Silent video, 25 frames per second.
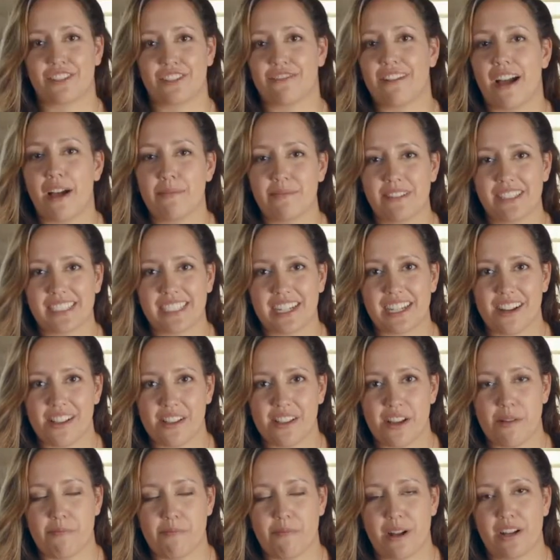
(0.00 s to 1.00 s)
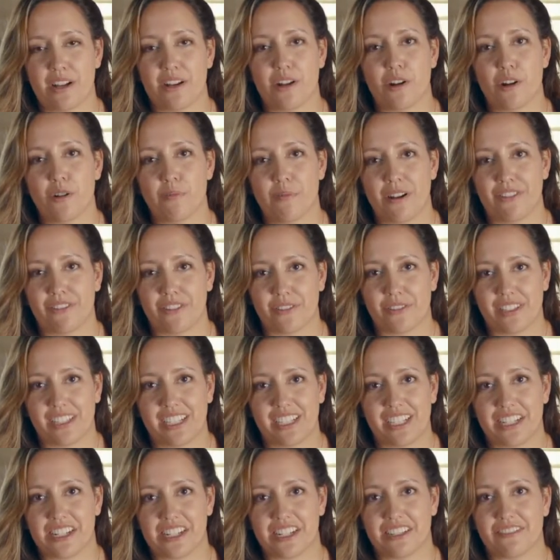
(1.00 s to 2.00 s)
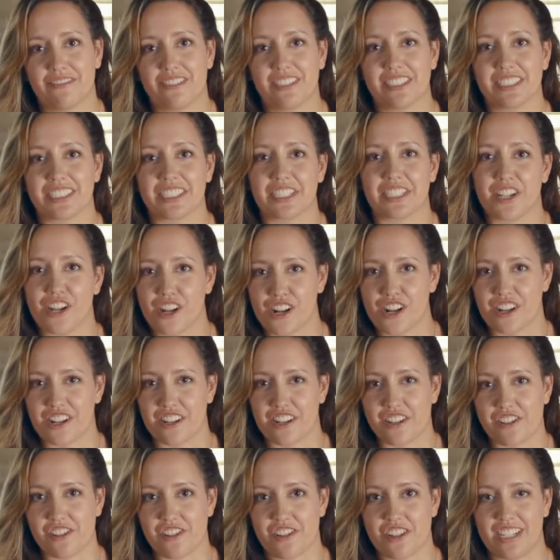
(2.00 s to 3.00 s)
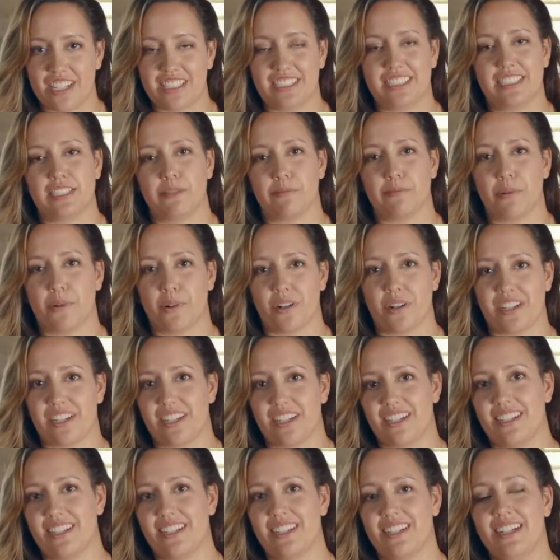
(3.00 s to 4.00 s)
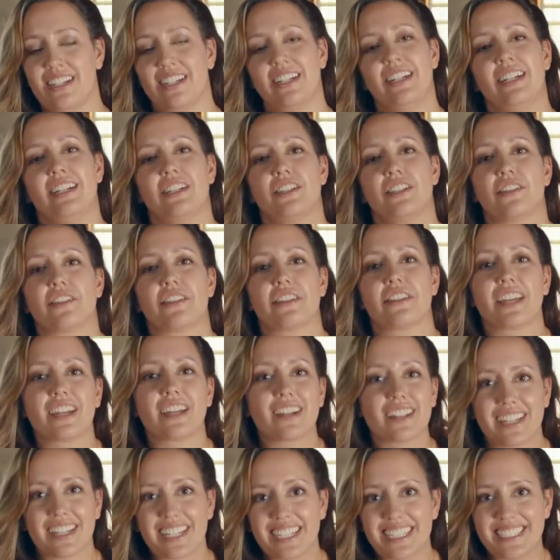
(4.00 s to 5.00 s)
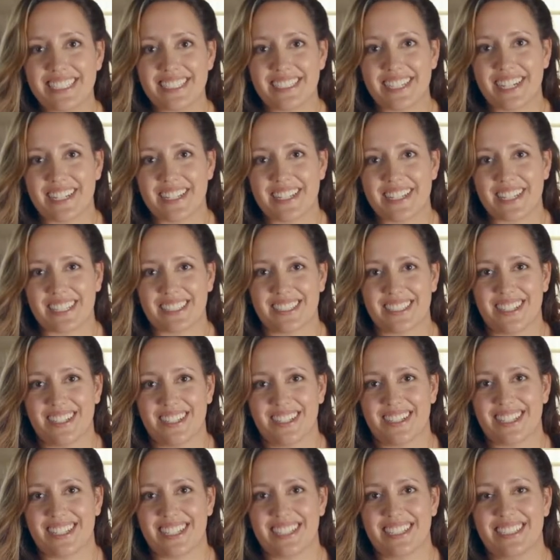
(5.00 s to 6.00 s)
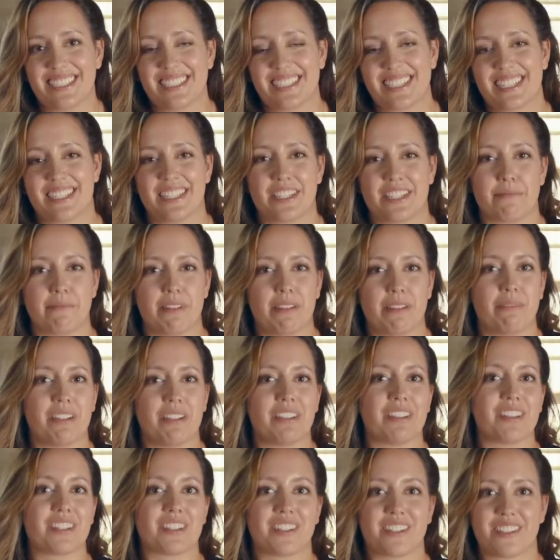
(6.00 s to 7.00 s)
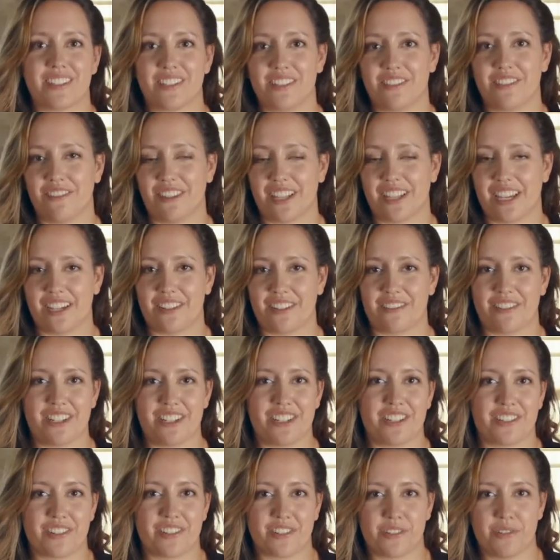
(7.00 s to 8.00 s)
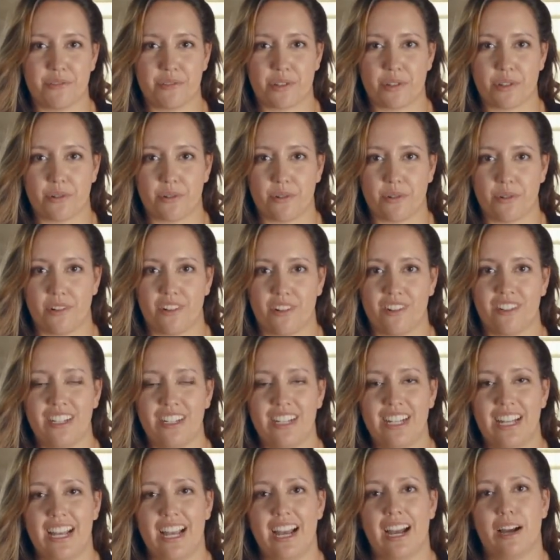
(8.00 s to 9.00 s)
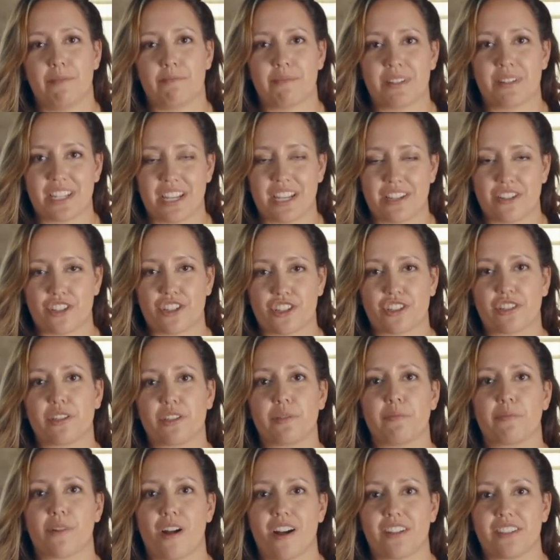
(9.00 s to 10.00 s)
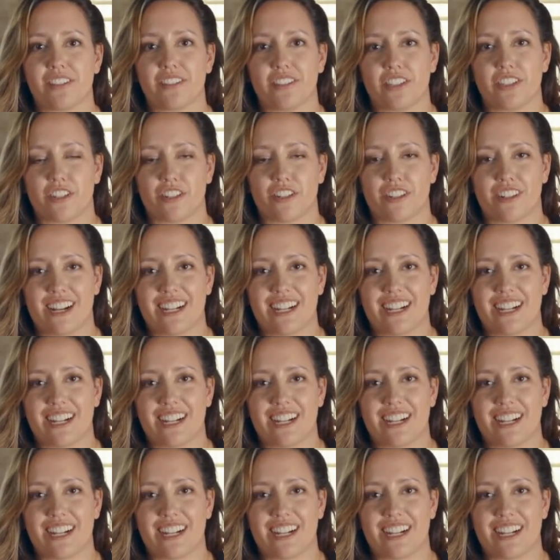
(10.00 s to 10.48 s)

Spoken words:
To wrap this all up, I hope everyone here feels encouraged and supported to think like a design technologist, to maybe learn a new language or a new tool, and potentially broaden your